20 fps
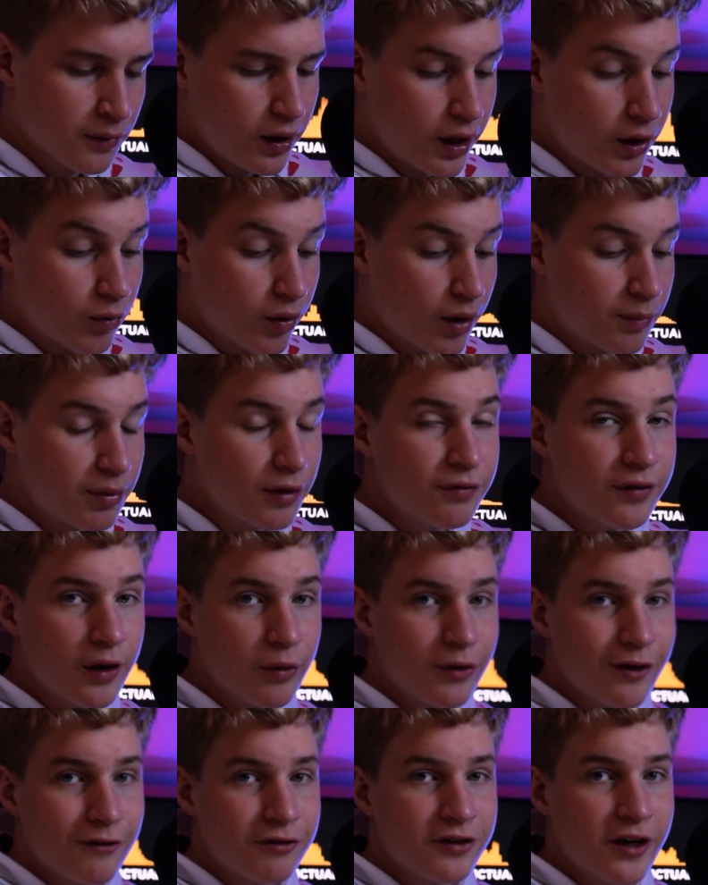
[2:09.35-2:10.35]
Anyway, above that,
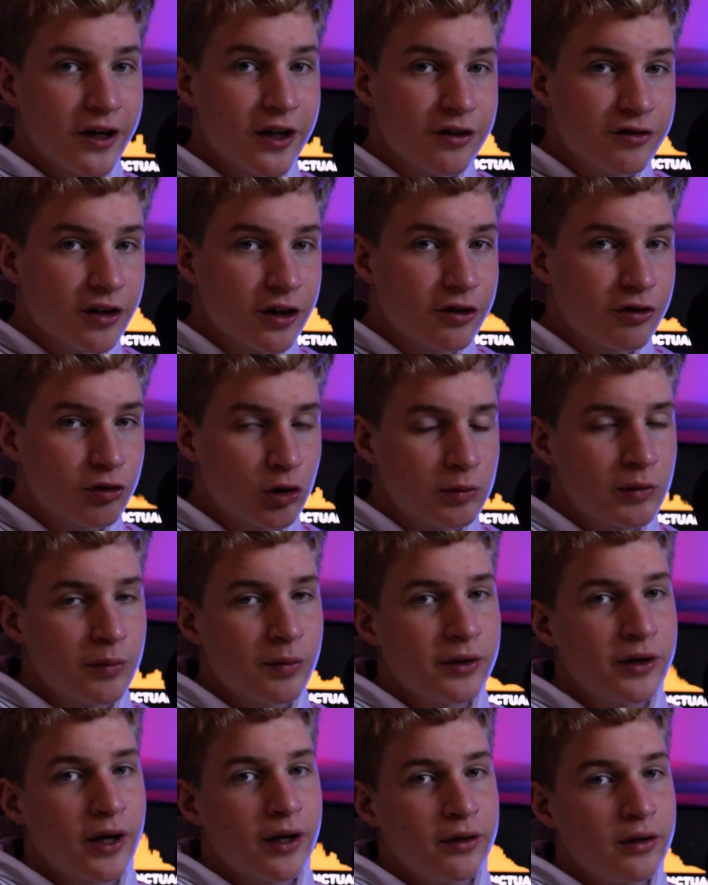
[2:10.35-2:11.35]
we have KSI Strawberry
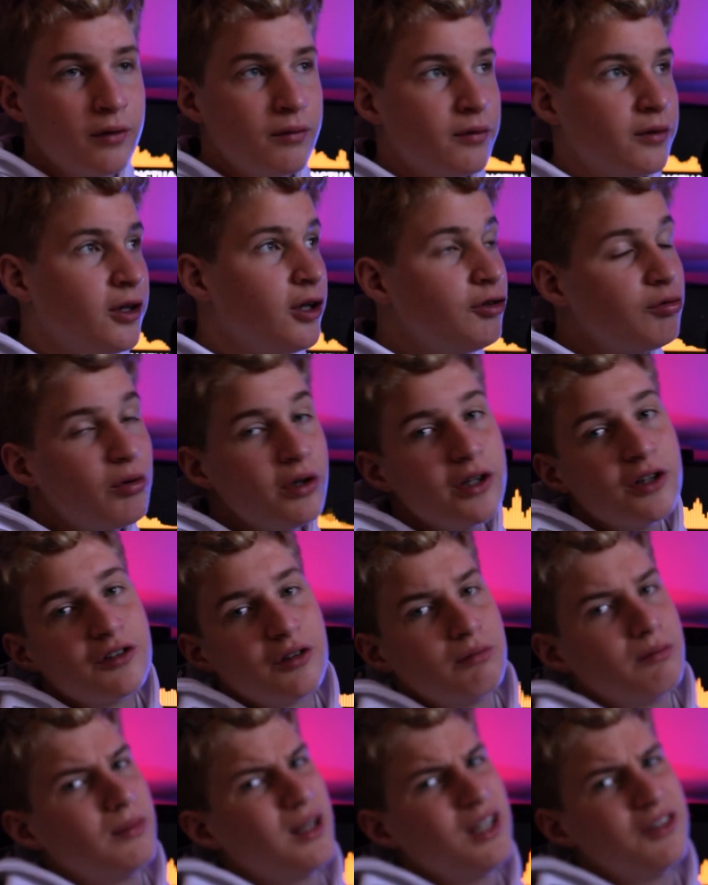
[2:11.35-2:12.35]
Banana. This one is
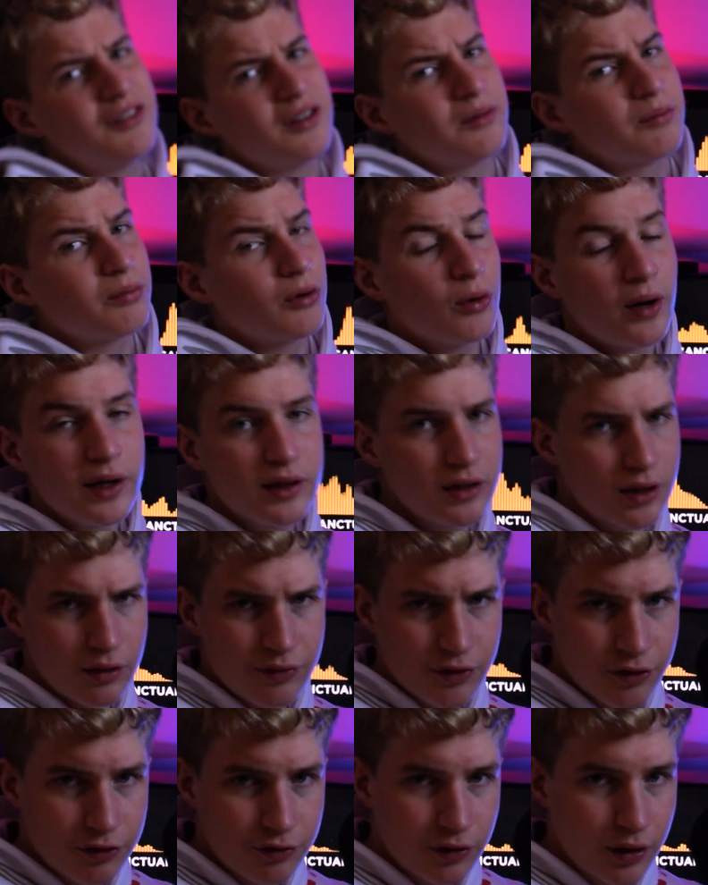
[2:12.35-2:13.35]
amazing, bro. I
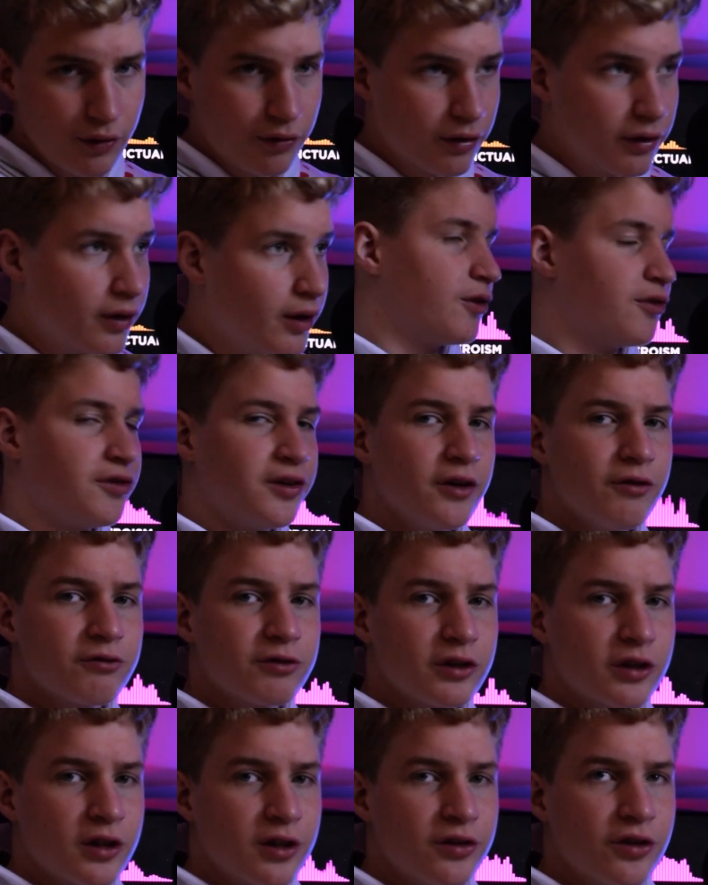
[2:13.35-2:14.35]
love this flavor. It's
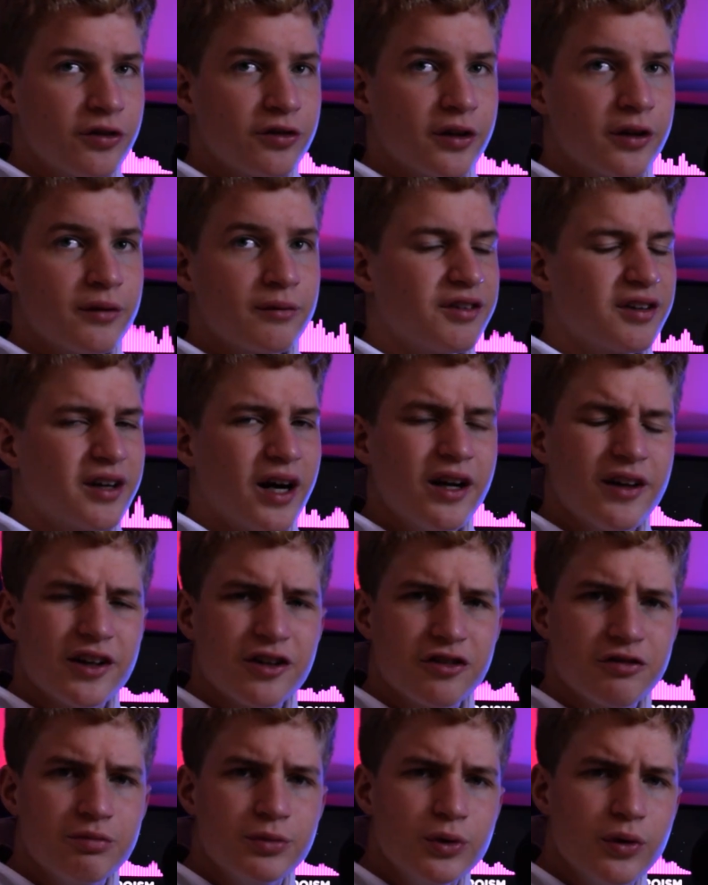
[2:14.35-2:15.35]
different because it's like kind of like
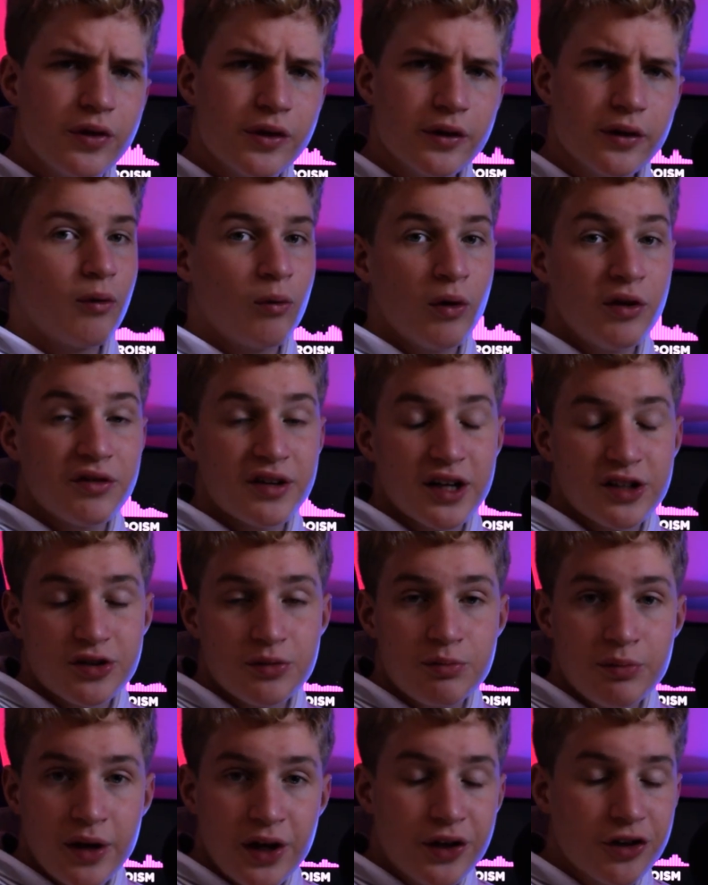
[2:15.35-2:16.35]
a smoothie. Once I
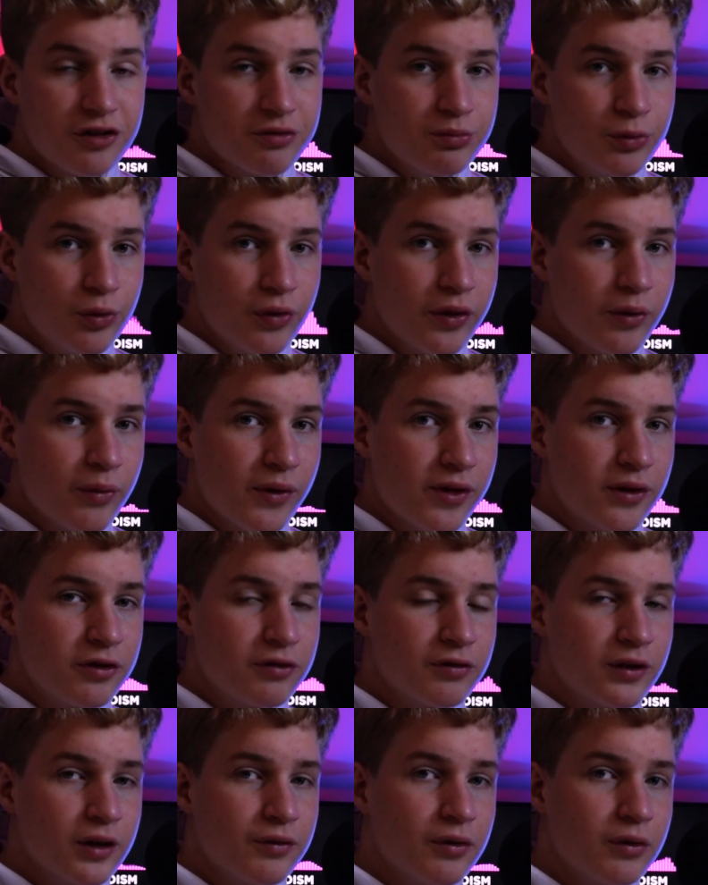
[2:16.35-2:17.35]
actually made a smoothie with this
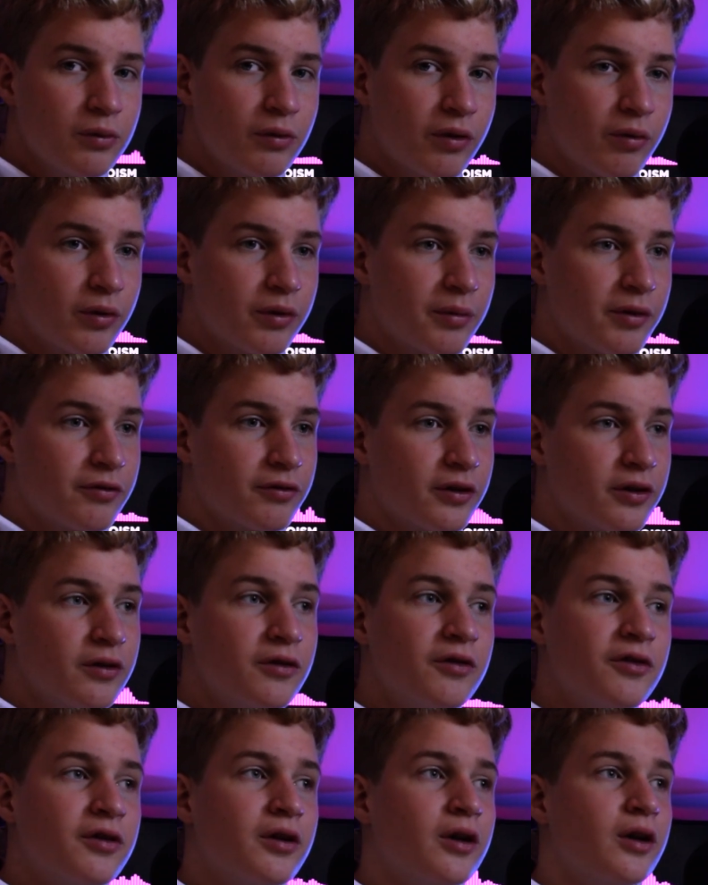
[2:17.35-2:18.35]
flavor with one of my
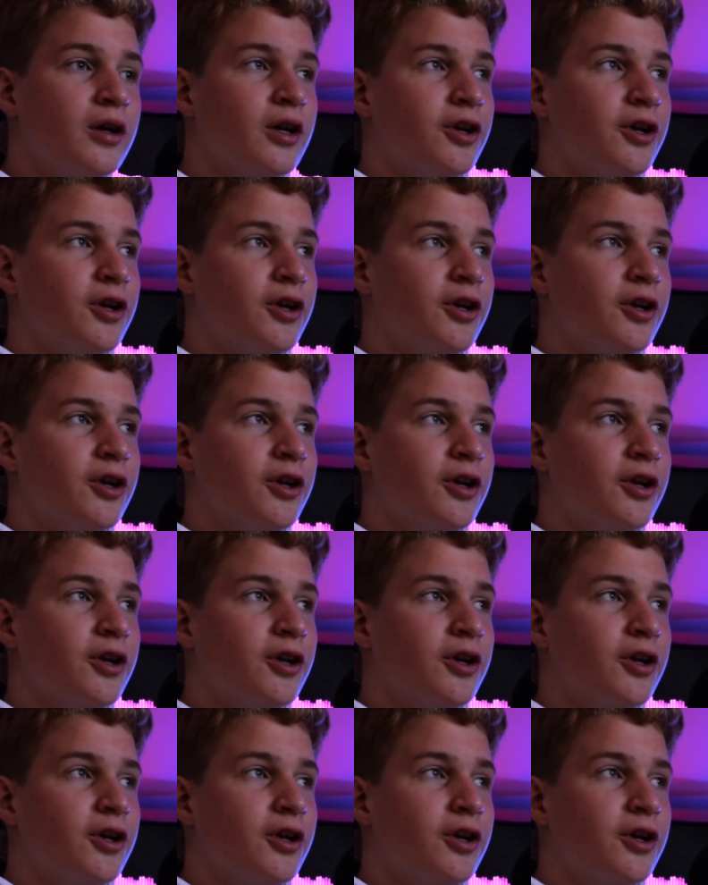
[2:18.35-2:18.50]
friends.